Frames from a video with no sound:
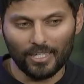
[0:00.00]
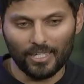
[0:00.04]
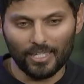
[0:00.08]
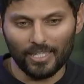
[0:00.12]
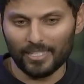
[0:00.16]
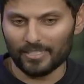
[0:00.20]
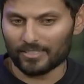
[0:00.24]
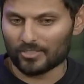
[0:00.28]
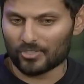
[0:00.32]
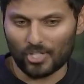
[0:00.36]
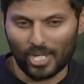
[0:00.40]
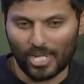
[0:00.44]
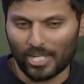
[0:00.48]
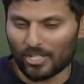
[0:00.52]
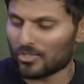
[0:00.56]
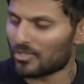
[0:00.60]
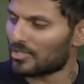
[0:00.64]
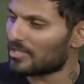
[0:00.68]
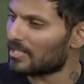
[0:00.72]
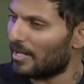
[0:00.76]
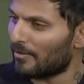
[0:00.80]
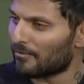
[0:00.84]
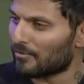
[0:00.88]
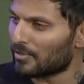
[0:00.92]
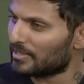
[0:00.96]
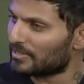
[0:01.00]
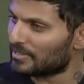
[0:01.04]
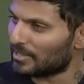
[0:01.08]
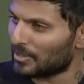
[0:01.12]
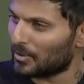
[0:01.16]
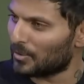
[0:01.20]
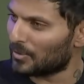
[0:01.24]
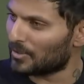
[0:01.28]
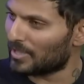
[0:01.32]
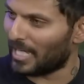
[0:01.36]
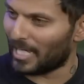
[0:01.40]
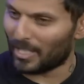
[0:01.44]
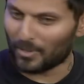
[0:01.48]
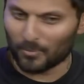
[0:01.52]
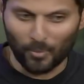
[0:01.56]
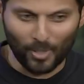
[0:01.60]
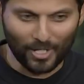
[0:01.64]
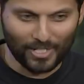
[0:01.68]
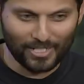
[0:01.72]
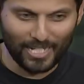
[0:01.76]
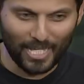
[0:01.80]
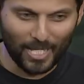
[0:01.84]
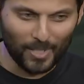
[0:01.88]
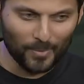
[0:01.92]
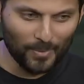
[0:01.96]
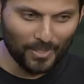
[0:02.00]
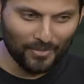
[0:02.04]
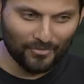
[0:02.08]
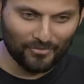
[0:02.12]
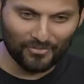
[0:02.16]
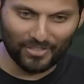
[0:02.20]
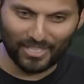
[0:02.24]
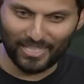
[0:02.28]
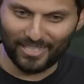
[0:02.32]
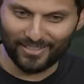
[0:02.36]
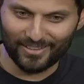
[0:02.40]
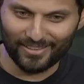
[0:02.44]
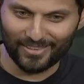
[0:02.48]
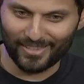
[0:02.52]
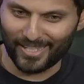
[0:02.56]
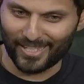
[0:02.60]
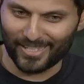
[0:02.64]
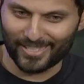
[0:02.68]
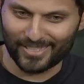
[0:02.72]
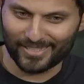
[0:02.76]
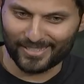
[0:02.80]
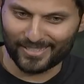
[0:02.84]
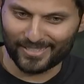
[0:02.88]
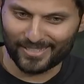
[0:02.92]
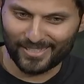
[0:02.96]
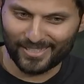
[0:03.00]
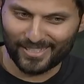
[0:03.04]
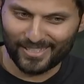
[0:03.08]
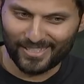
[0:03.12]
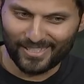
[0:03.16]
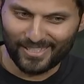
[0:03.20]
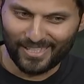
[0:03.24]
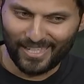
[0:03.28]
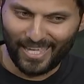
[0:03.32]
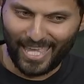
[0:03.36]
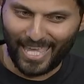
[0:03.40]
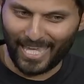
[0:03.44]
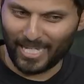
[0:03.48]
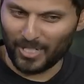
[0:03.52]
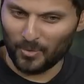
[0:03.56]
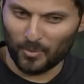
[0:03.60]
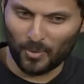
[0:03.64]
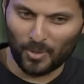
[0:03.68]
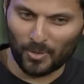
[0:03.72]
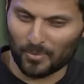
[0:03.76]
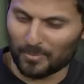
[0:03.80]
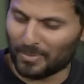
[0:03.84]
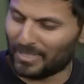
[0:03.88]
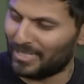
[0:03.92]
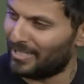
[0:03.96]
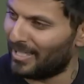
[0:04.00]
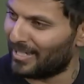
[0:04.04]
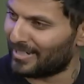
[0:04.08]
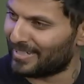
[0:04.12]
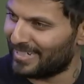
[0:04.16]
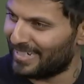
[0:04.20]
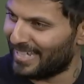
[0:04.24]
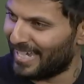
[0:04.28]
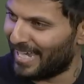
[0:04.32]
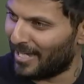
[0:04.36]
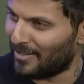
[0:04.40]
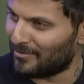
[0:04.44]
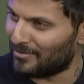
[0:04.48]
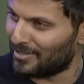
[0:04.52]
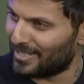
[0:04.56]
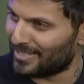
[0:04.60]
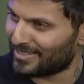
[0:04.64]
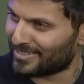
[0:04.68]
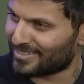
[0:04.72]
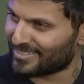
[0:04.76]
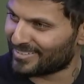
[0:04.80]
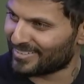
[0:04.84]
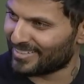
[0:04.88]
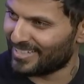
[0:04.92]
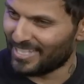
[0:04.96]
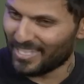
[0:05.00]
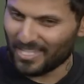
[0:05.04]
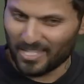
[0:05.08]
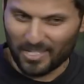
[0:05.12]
it changes every single day. One day we feel like anyone would be lucky to have us,